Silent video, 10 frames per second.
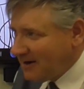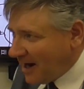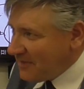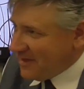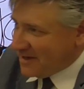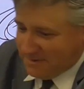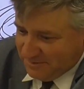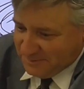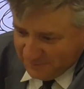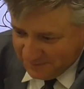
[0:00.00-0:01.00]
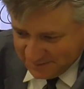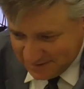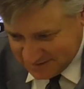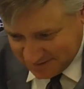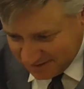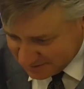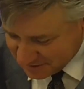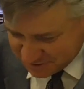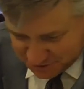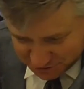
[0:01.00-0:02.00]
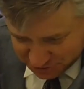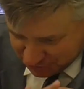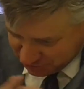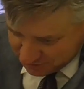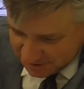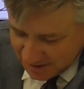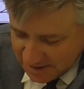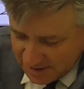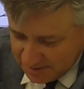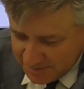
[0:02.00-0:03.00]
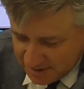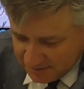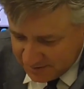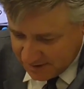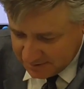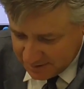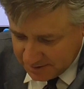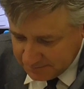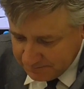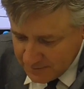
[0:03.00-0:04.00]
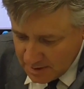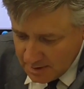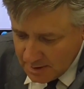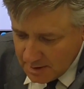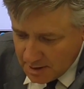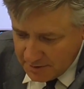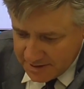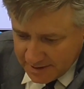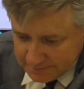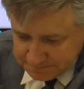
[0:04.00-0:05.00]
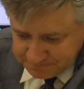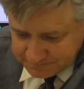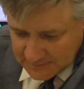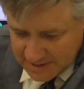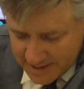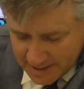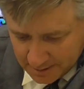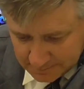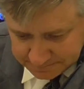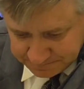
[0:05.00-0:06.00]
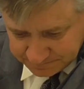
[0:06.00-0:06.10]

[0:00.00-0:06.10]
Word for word: Yeah. I think I'm the only one that doesn't. Keep that on the down low. Okay, now.